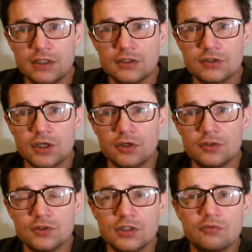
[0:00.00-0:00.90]
is going
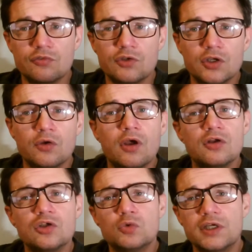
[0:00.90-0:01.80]
to give you
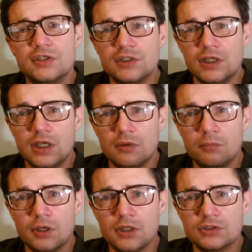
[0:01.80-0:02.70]
20
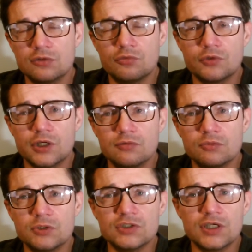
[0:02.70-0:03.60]
plus frames
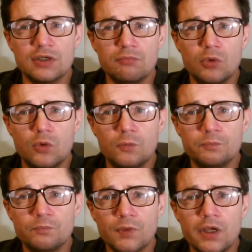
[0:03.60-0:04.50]
per second more.
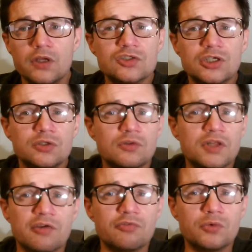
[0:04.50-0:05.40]
So
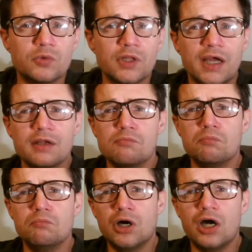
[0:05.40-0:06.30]
therefore that
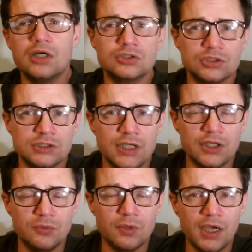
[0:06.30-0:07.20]
margin
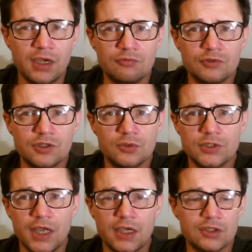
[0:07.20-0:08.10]
that you have in those
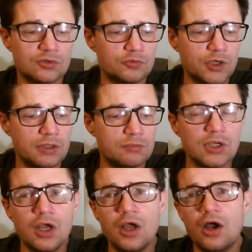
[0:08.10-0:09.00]
extra frames
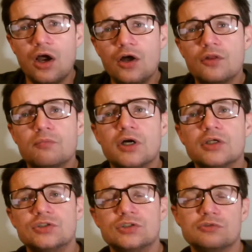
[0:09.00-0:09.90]
are the
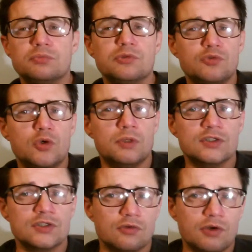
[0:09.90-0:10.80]
margins of
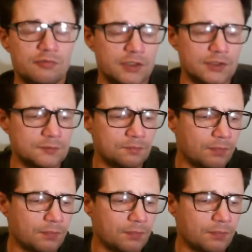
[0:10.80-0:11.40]
performance and graphics.